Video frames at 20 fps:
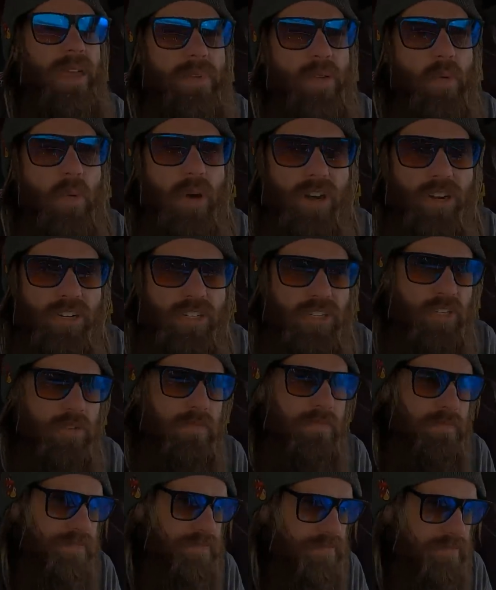maybe one or two,
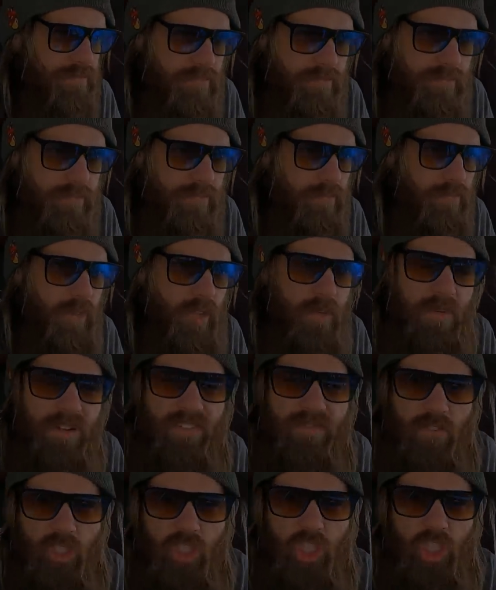
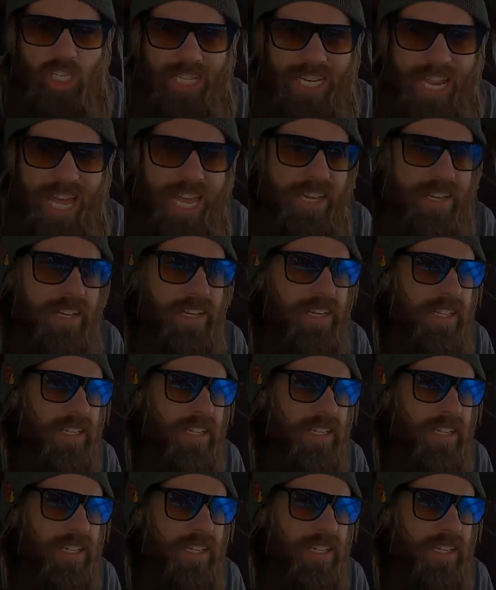but virtually none.